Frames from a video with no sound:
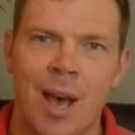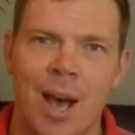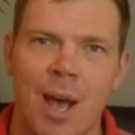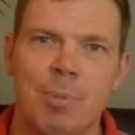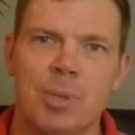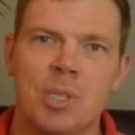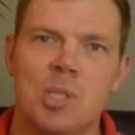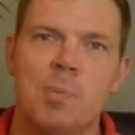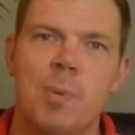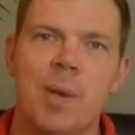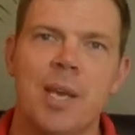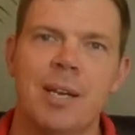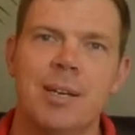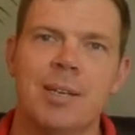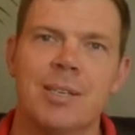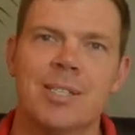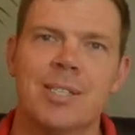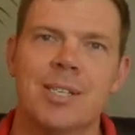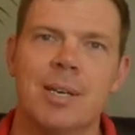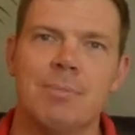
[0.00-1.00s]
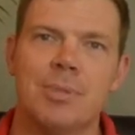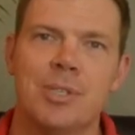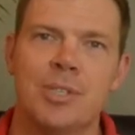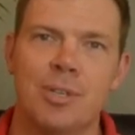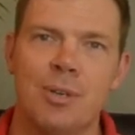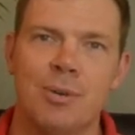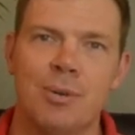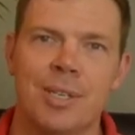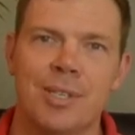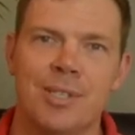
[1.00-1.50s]
I've been speaking to some
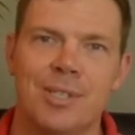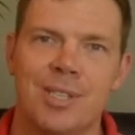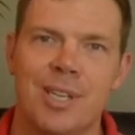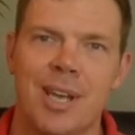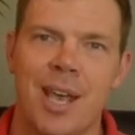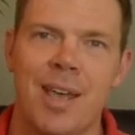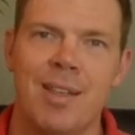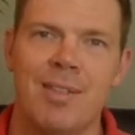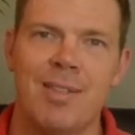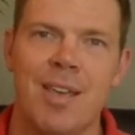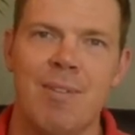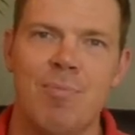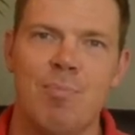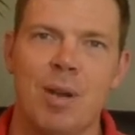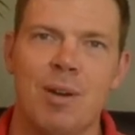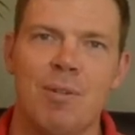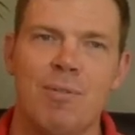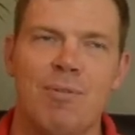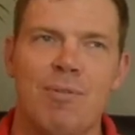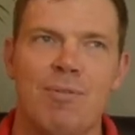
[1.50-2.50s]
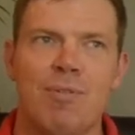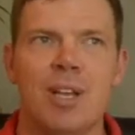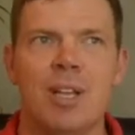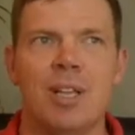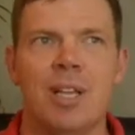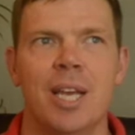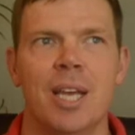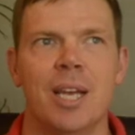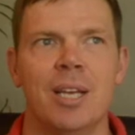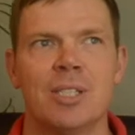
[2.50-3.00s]
students and they've been
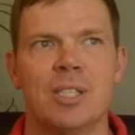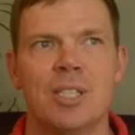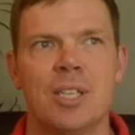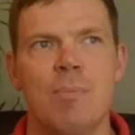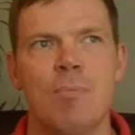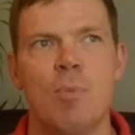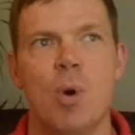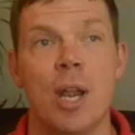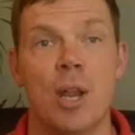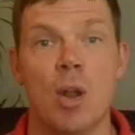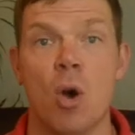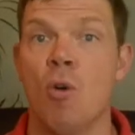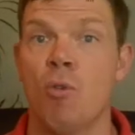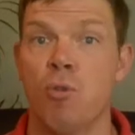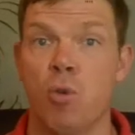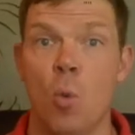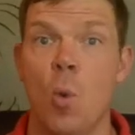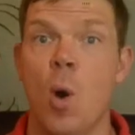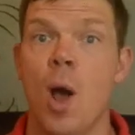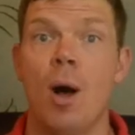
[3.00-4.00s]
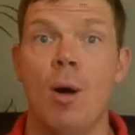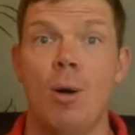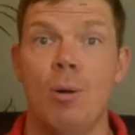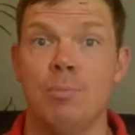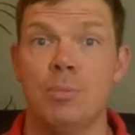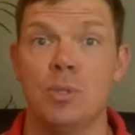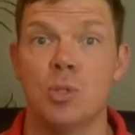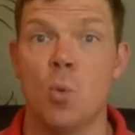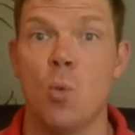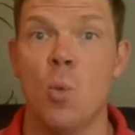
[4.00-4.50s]
feeling somewhat
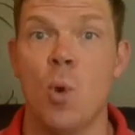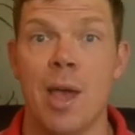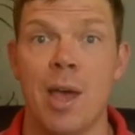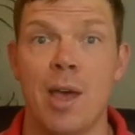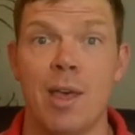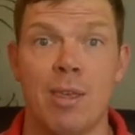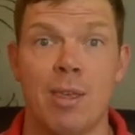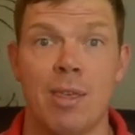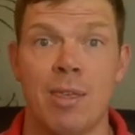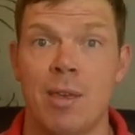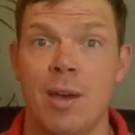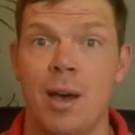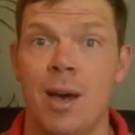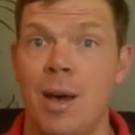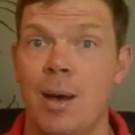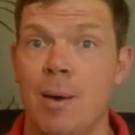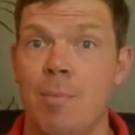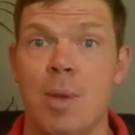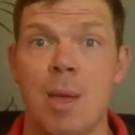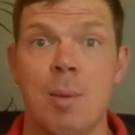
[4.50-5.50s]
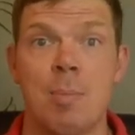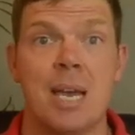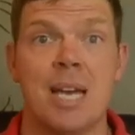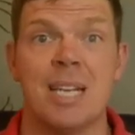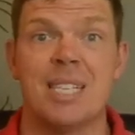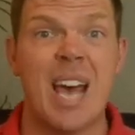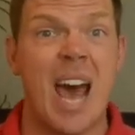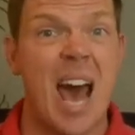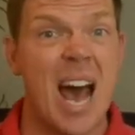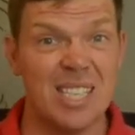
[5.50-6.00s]
overwhelmed with maybe
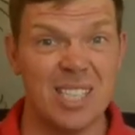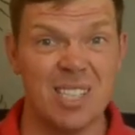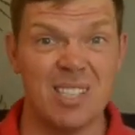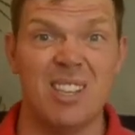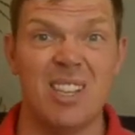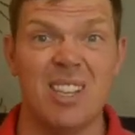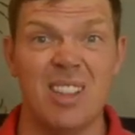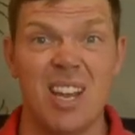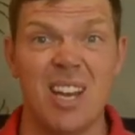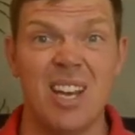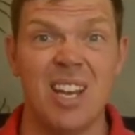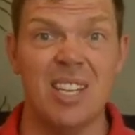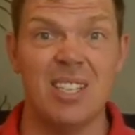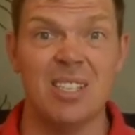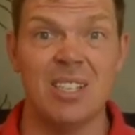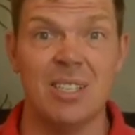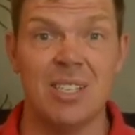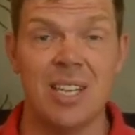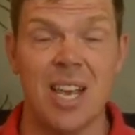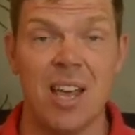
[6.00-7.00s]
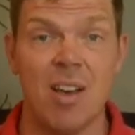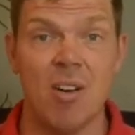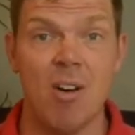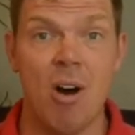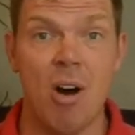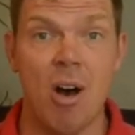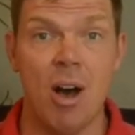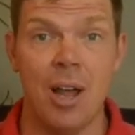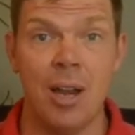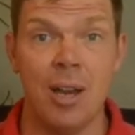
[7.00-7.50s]
a task that they need to take
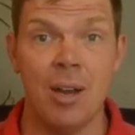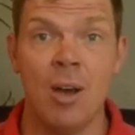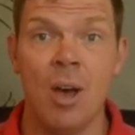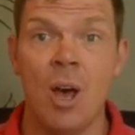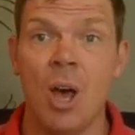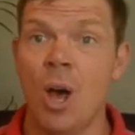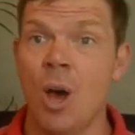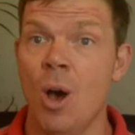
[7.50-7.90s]
on